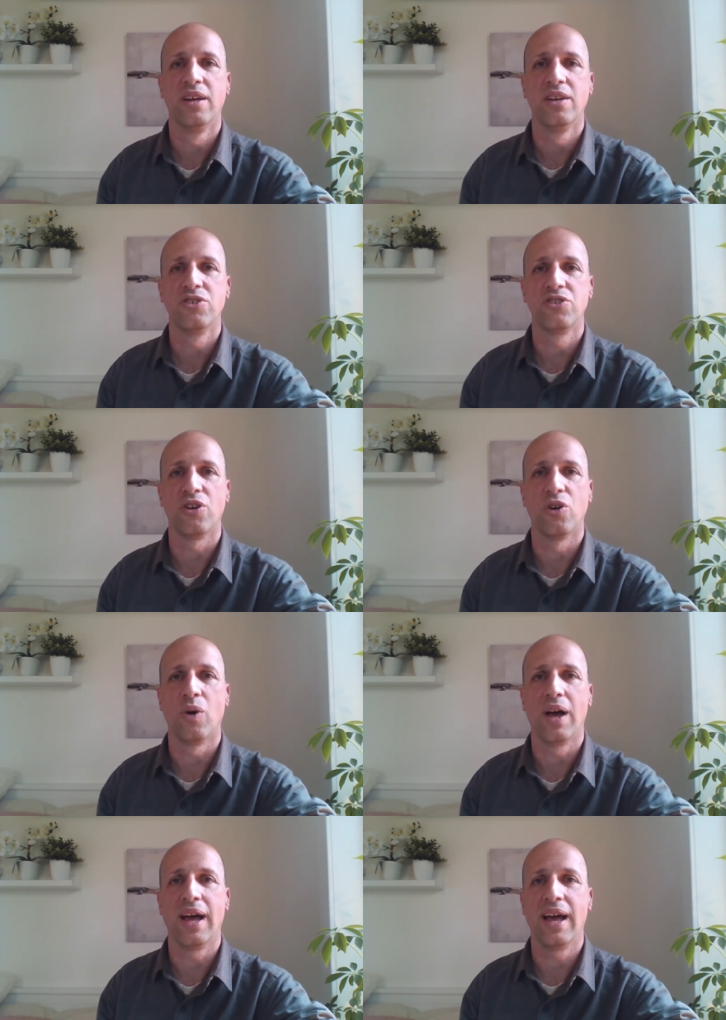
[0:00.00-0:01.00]

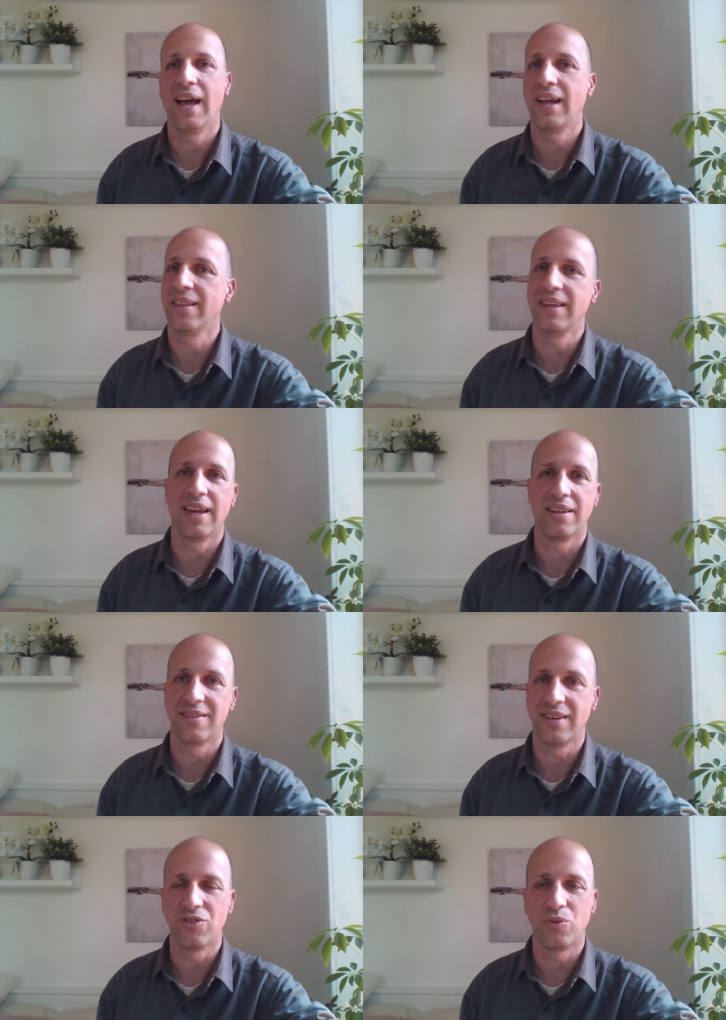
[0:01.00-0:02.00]
So out of the
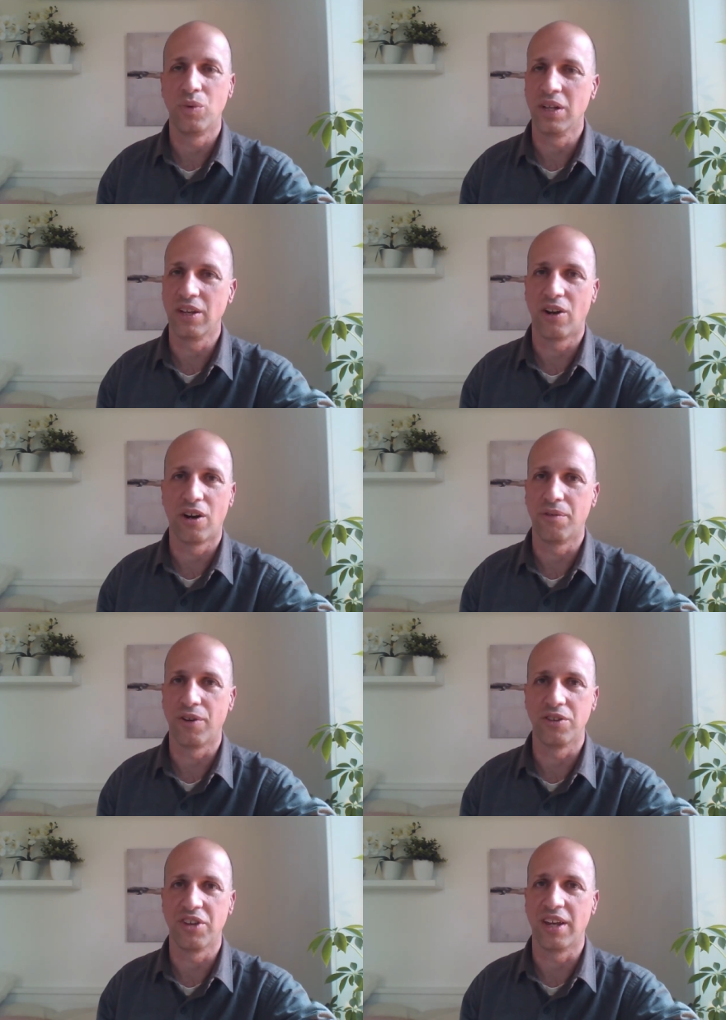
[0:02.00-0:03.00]
gates, it's really hard
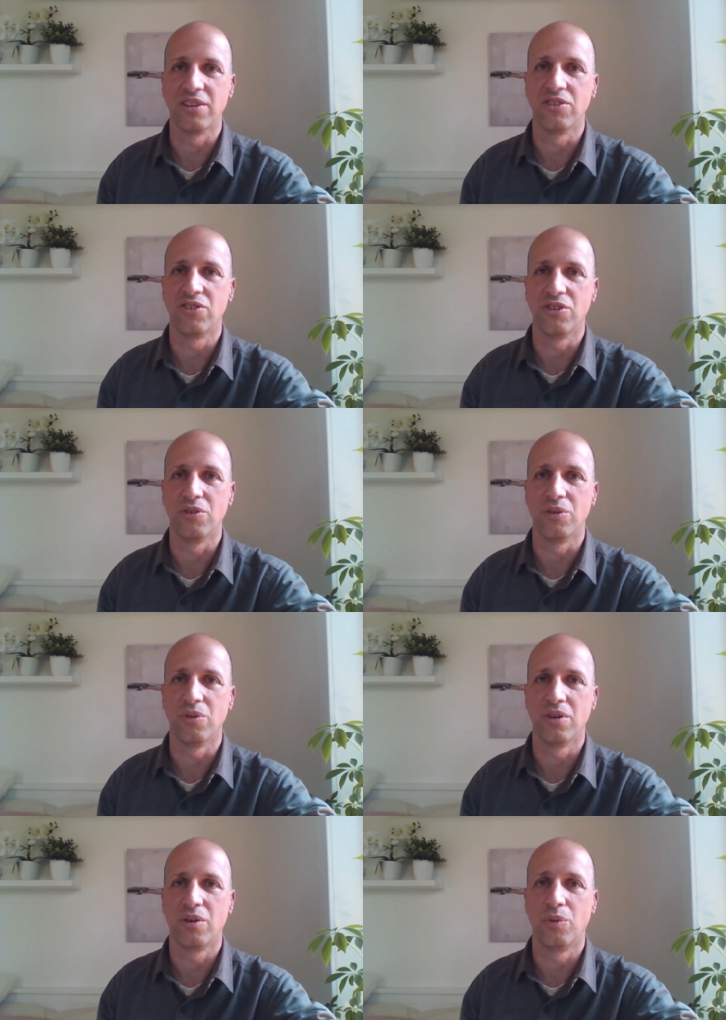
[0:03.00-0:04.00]
for a tenant to
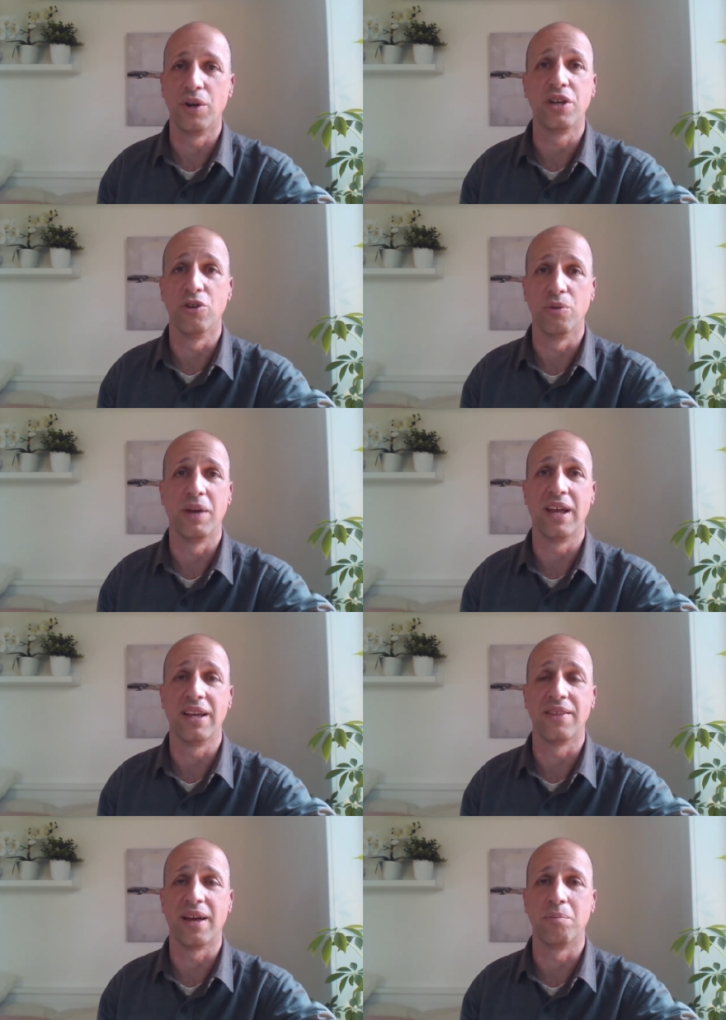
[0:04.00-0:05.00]
recoup
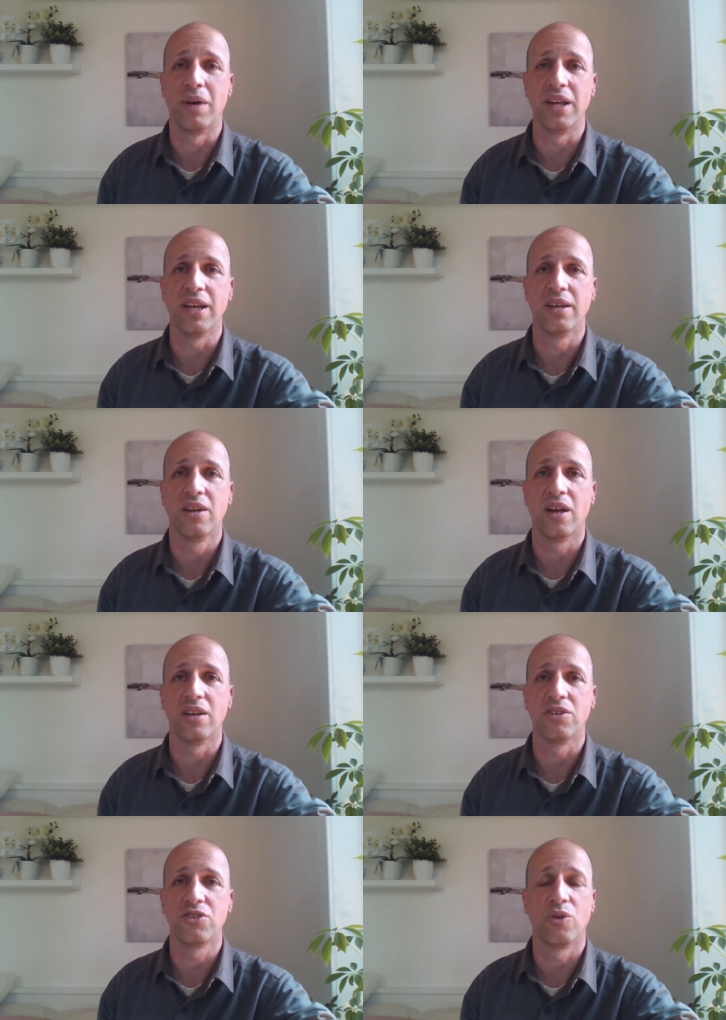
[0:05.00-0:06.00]
any of that money.
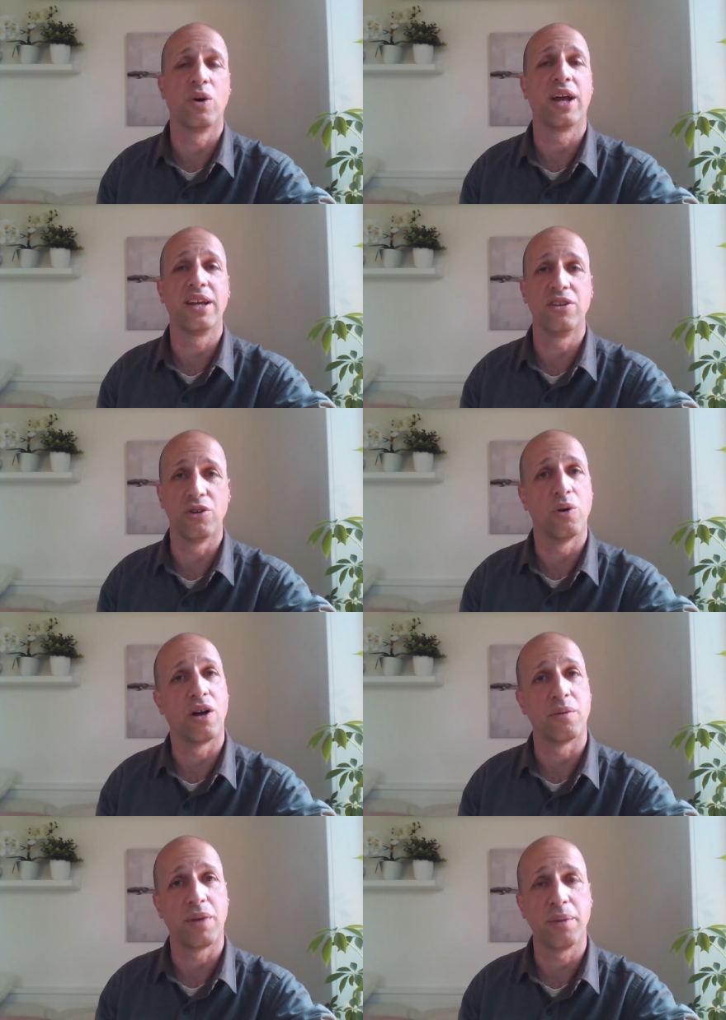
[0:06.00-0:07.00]
Uh, so what I do
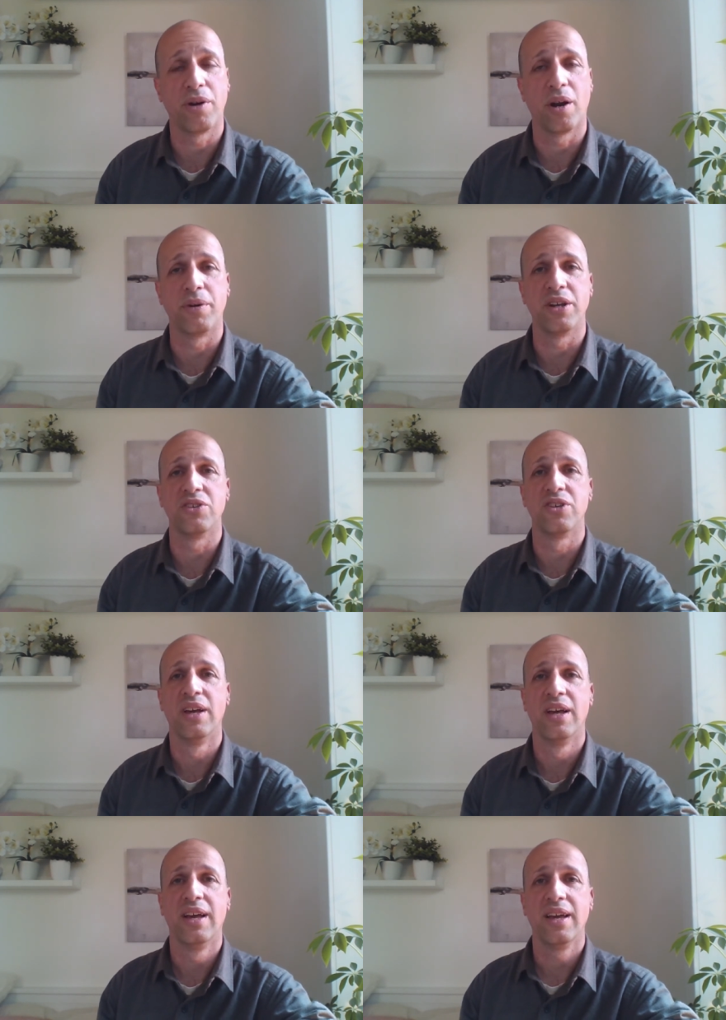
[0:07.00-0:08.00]
on my properties
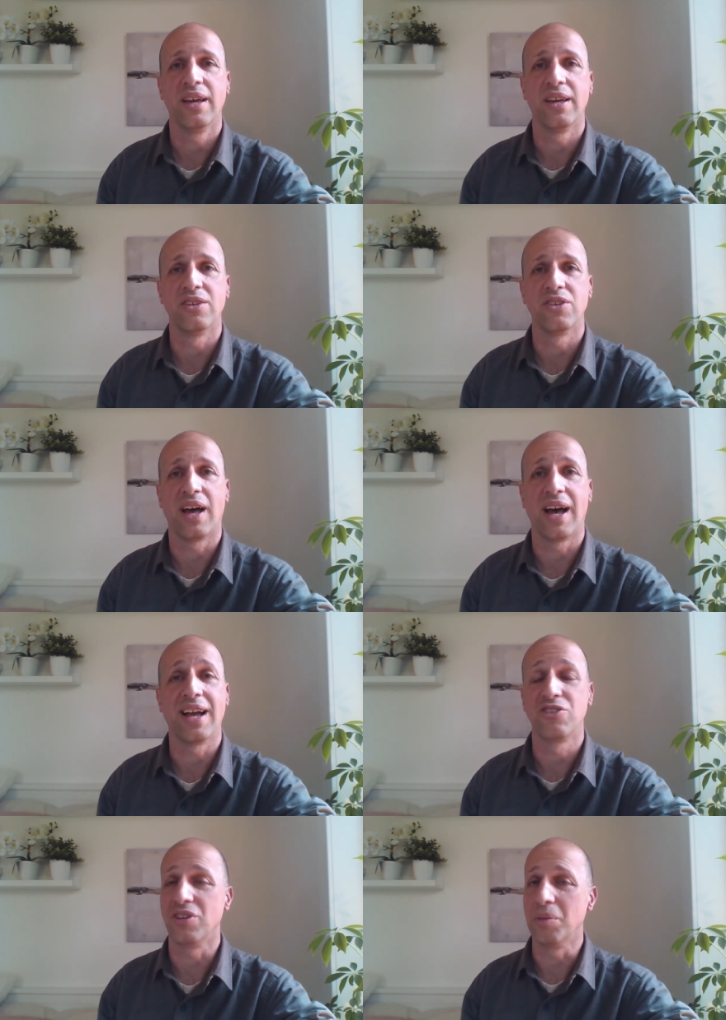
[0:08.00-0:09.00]
is I
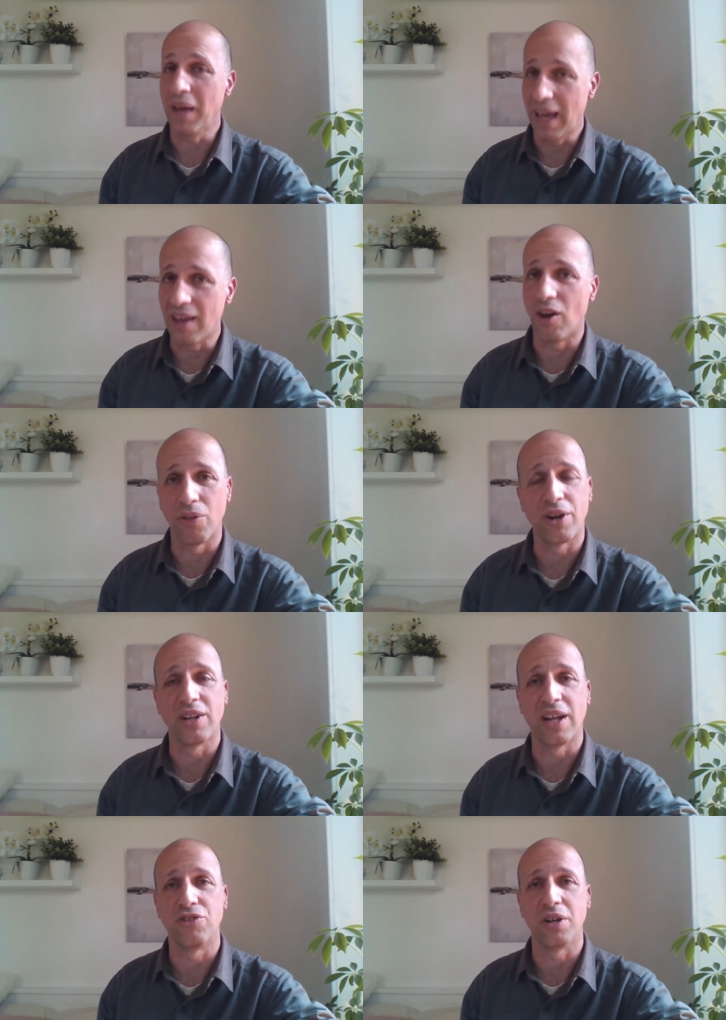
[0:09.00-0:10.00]
actually pay all their
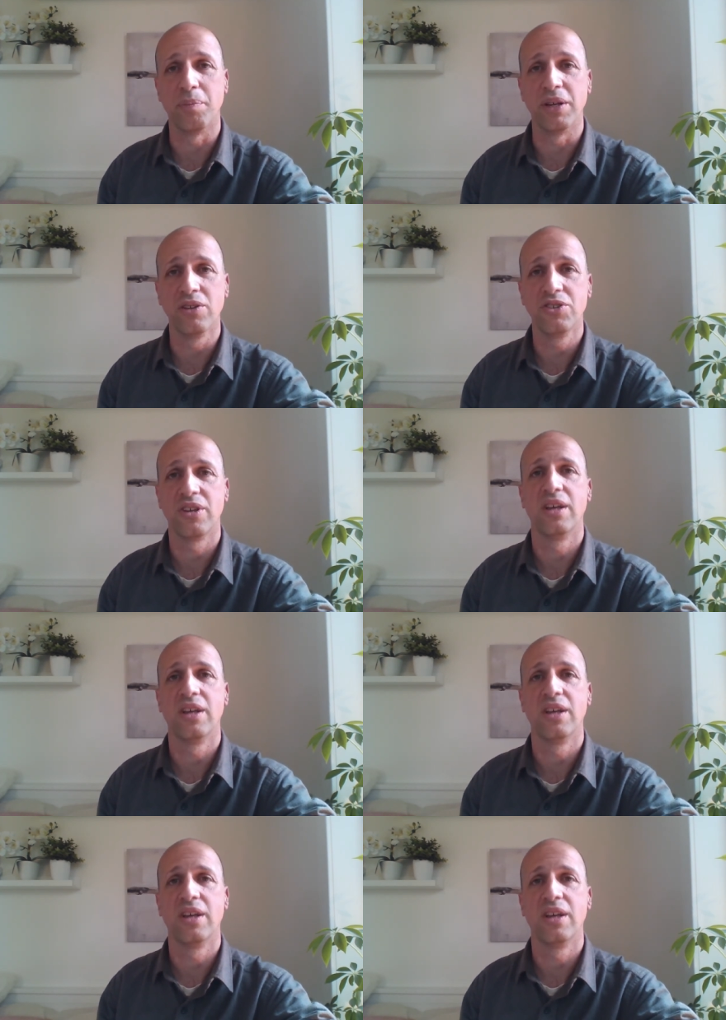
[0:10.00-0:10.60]
electric bills.